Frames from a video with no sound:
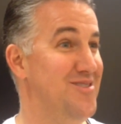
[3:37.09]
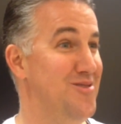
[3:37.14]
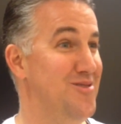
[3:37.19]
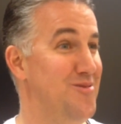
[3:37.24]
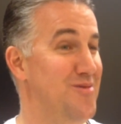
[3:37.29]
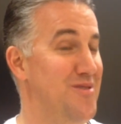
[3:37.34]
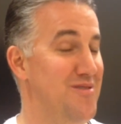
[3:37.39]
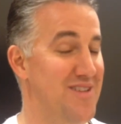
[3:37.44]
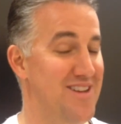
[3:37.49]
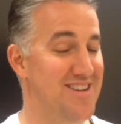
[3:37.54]

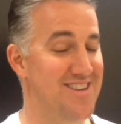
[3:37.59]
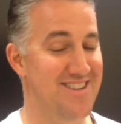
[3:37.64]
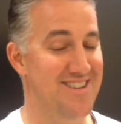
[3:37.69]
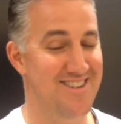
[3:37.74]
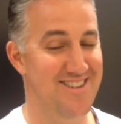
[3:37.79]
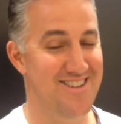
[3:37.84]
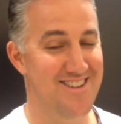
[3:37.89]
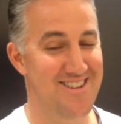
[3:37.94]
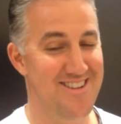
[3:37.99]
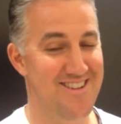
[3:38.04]
We've had
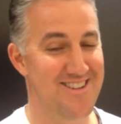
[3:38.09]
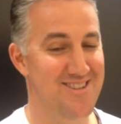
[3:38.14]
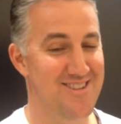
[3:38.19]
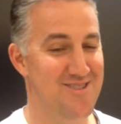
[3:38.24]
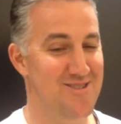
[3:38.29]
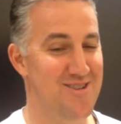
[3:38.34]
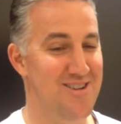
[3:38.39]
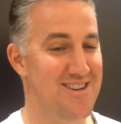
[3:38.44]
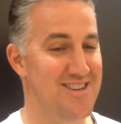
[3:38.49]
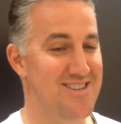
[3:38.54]
to
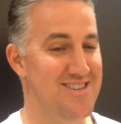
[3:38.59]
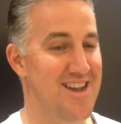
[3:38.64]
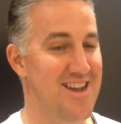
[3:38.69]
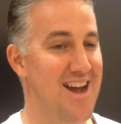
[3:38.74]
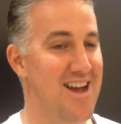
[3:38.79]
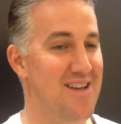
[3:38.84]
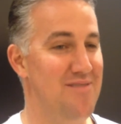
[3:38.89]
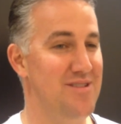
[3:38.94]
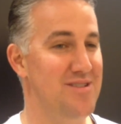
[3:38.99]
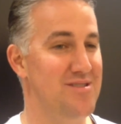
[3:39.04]
try to
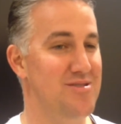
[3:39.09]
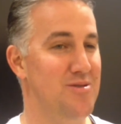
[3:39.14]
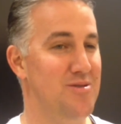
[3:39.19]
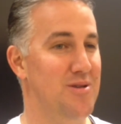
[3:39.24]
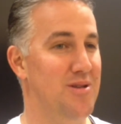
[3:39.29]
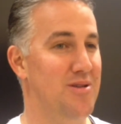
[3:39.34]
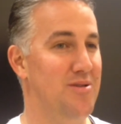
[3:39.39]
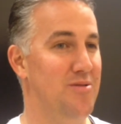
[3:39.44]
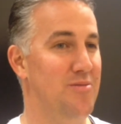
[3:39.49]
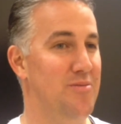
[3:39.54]
dive into it
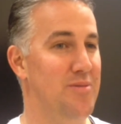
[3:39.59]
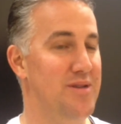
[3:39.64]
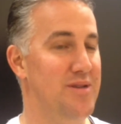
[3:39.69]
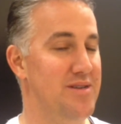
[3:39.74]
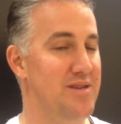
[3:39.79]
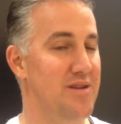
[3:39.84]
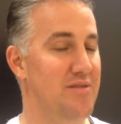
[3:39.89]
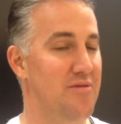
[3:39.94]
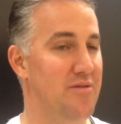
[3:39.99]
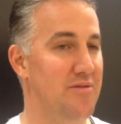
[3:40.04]
a little bit
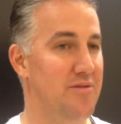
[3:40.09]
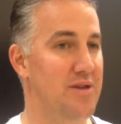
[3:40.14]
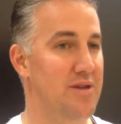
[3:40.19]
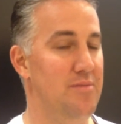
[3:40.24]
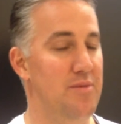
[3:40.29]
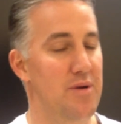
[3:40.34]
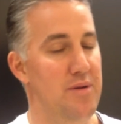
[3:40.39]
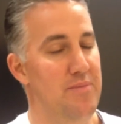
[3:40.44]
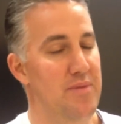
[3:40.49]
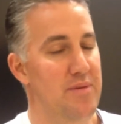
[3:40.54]
differently,
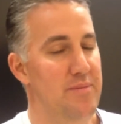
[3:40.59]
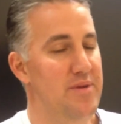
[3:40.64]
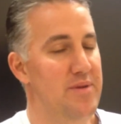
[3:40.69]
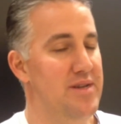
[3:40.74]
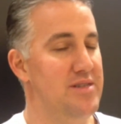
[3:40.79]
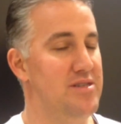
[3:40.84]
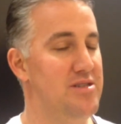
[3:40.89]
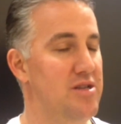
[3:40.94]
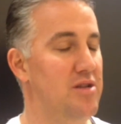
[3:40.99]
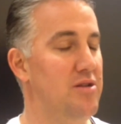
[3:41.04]
but
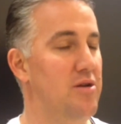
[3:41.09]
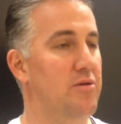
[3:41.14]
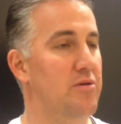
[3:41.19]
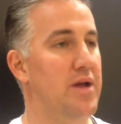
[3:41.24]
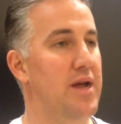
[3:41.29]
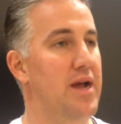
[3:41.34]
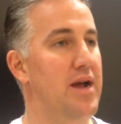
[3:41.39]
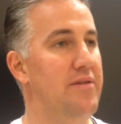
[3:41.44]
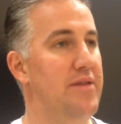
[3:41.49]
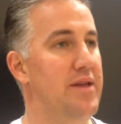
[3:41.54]
it's still
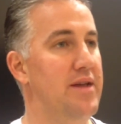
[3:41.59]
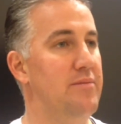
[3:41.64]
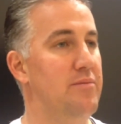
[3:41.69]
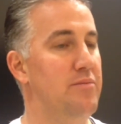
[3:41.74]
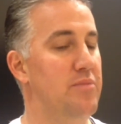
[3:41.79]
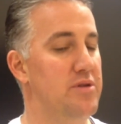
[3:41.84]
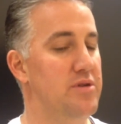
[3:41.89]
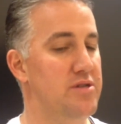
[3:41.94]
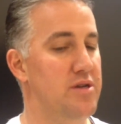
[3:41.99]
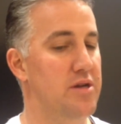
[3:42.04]
okay. I think
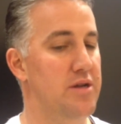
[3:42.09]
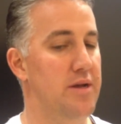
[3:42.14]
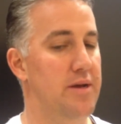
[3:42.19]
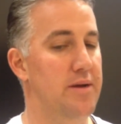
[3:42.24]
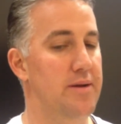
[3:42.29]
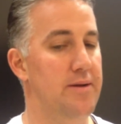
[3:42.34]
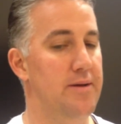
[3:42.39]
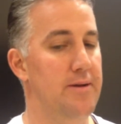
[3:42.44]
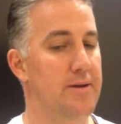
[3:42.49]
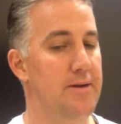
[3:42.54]
it's
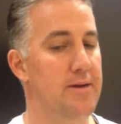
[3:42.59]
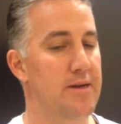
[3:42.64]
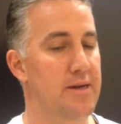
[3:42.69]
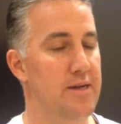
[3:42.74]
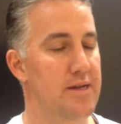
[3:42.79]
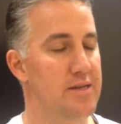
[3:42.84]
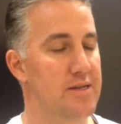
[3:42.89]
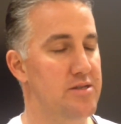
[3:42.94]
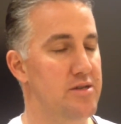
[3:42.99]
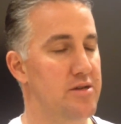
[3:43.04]

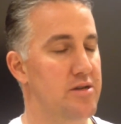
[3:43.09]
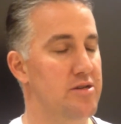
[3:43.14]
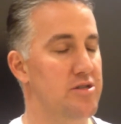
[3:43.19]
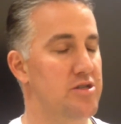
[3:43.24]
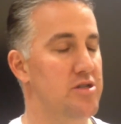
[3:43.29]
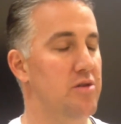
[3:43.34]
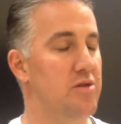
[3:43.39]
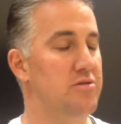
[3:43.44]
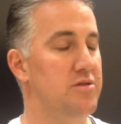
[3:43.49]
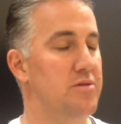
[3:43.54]
gonna
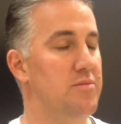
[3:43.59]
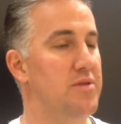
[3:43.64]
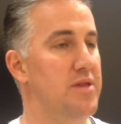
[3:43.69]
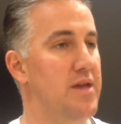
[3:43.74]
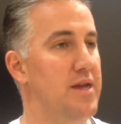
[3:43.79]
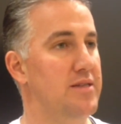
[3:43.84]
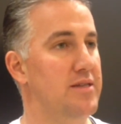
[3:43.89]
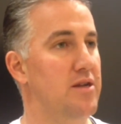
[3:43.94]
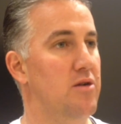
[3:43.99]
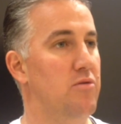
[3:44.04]
show some
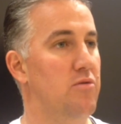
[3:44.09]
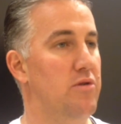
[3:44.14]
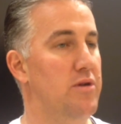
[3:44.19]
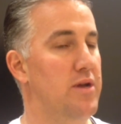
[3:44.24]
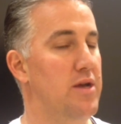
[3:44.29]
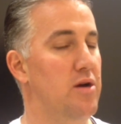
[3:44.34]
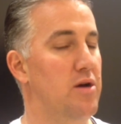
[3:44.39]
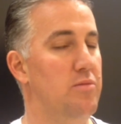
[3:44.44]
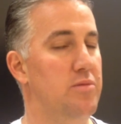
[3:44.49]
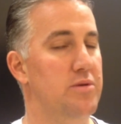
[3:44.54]
things that are
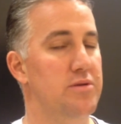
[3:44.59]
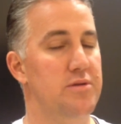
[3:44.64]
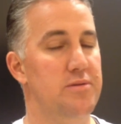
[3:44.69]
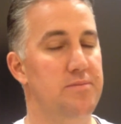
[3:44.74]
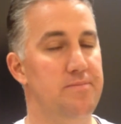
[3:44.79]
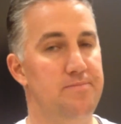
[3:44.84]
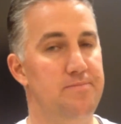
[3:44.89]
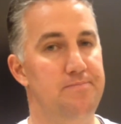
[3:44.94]
really focused.